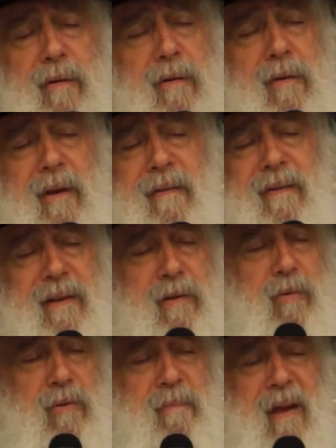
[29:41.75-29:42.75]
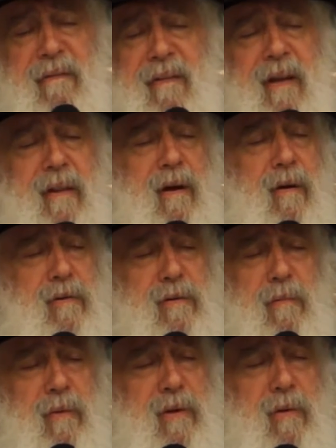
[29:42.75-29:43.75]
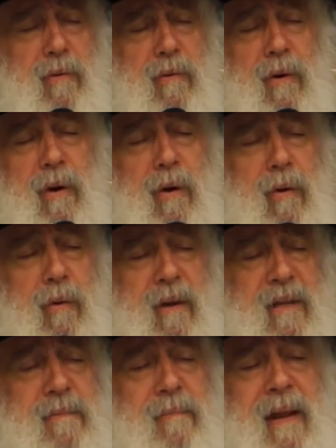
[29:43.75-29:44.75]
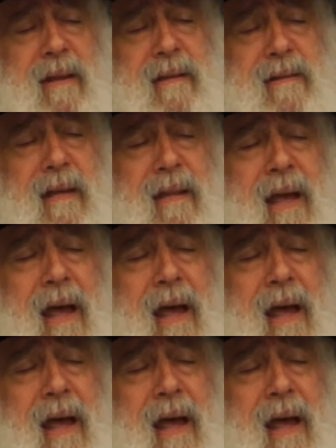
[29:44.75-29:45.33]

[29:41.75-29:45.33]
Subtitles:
don't know if it was my father or somebody who explained, he said,